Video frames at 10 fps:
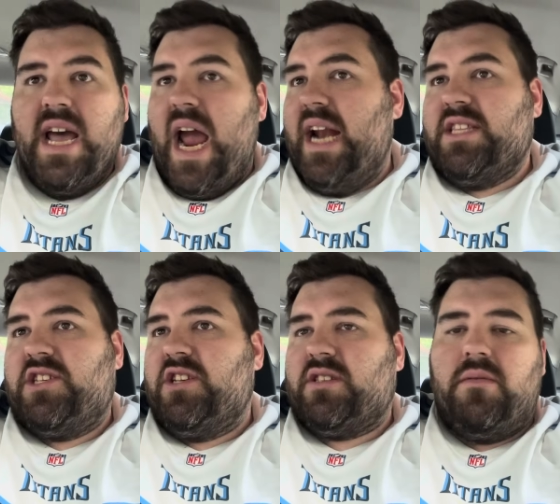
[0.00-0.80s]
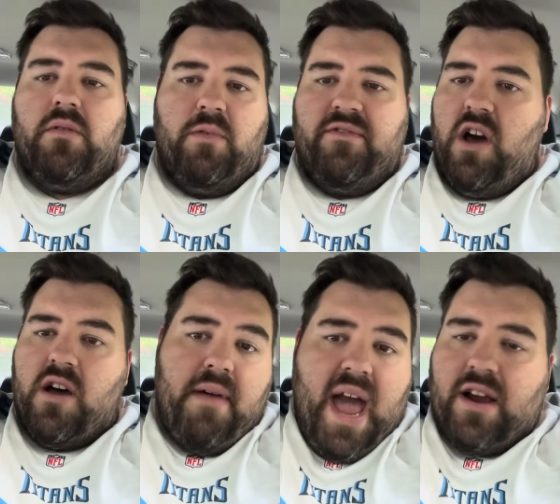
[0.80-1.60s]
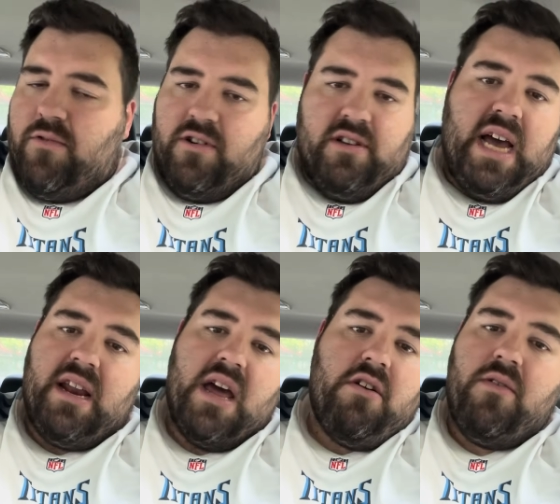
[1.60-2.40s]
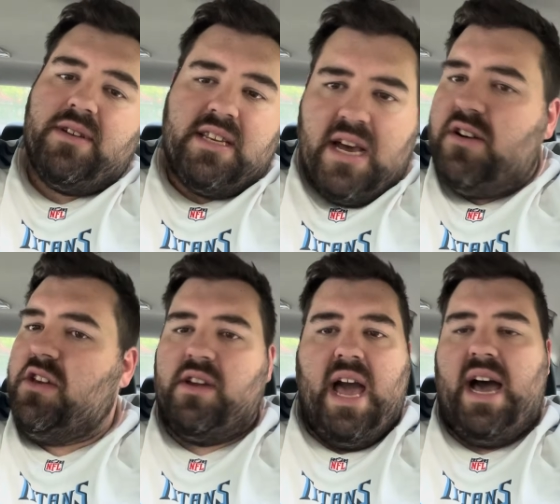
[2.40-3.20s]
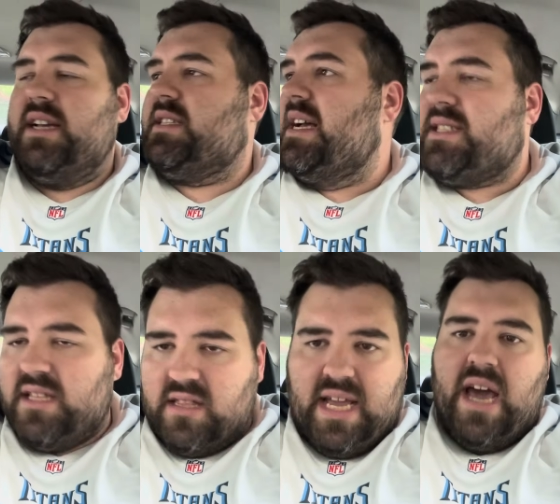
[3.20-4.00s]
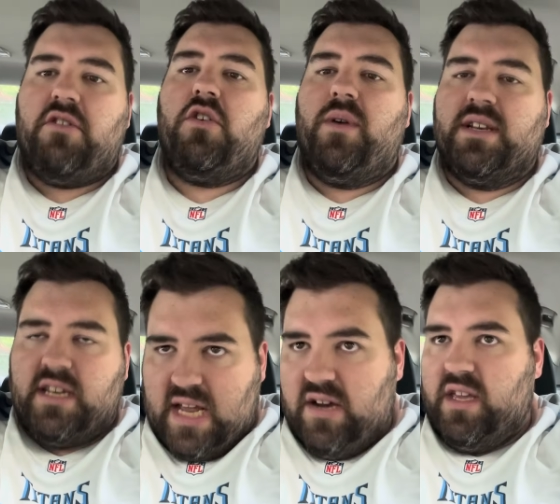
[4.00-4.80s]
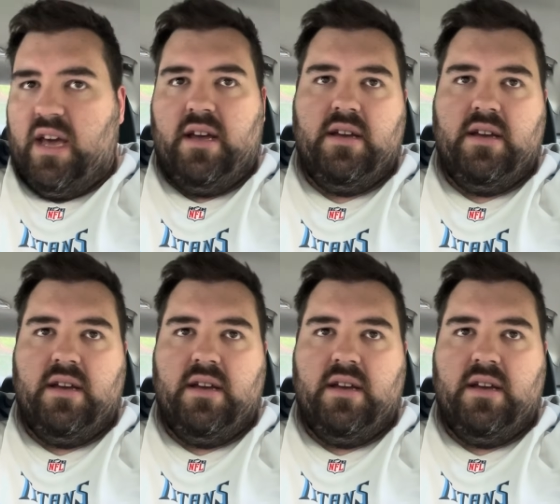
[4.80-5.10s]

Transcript: And it's just, we've gone backwards. I, I don't know what to tell you guys. That's the thing. I don't know what to tell you.